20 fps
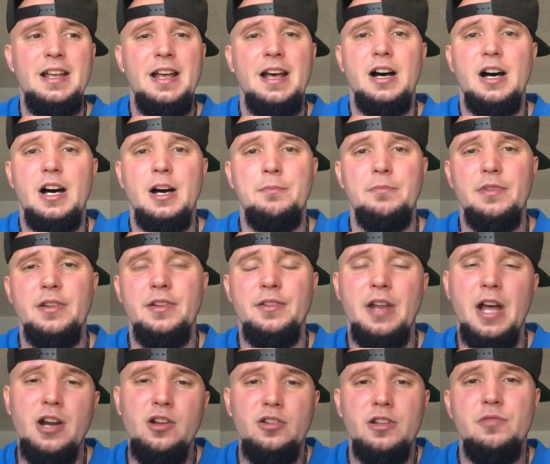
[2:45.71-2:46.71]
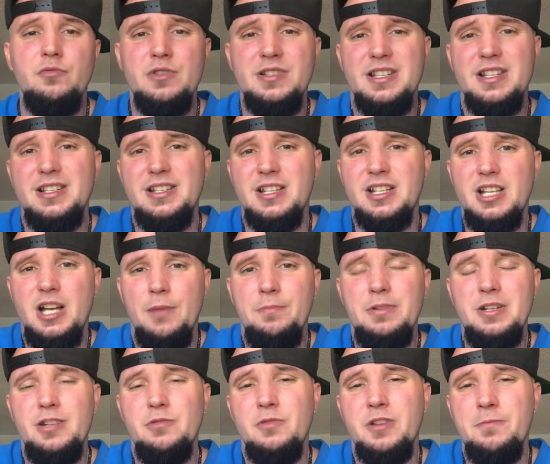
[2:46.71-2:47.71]
Not only was this
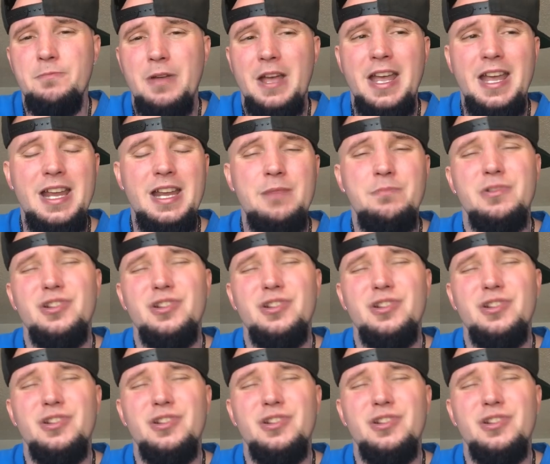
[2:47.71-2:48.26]
accompanied with pain,